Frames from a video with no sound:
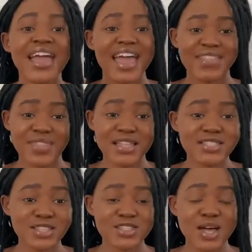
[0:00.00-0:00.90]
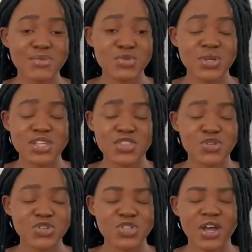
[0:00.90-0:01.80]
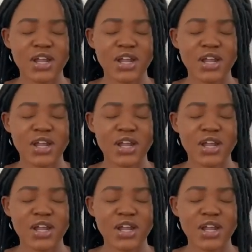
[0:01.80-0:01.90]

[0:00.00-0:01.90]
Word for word: And that's the Psalm 23 song.